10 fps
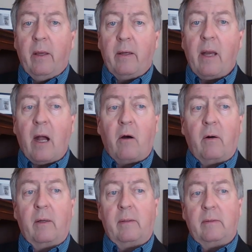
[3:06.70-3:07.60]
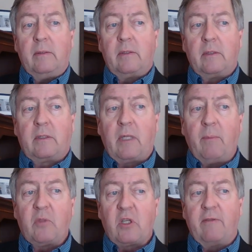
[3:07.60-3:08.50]
Now,
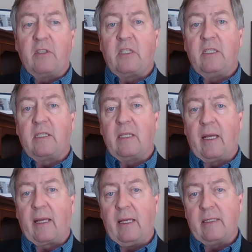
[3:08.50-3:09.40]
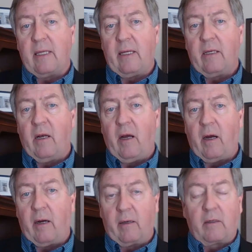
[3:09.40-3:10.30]
some services, like I said,
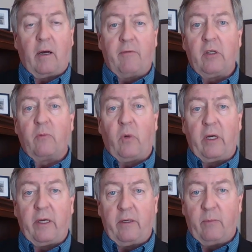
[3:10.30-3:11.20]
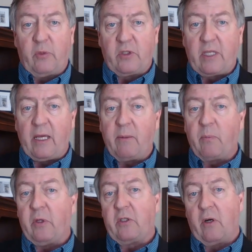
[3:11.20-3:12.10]
are covered 100%,
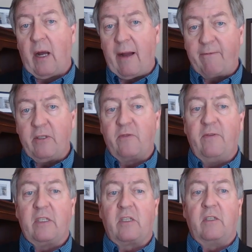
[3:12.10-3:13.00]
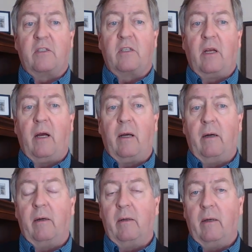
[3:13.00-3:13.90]
but your office visits
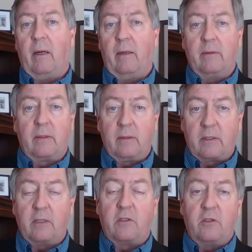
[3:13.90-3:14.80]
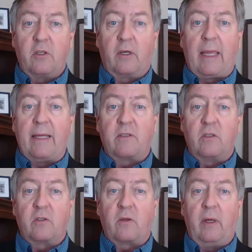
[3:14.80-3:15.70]
are, such as your
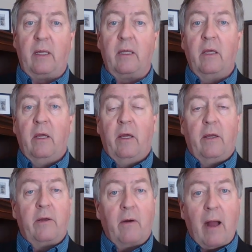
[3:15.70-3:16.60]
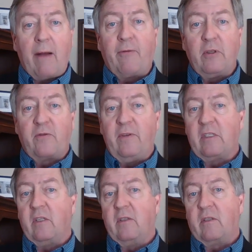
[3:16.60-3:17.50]
cancer screening, your office
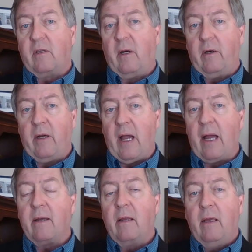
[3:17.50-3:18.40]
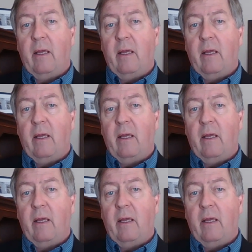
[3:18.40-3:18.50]
visits are not.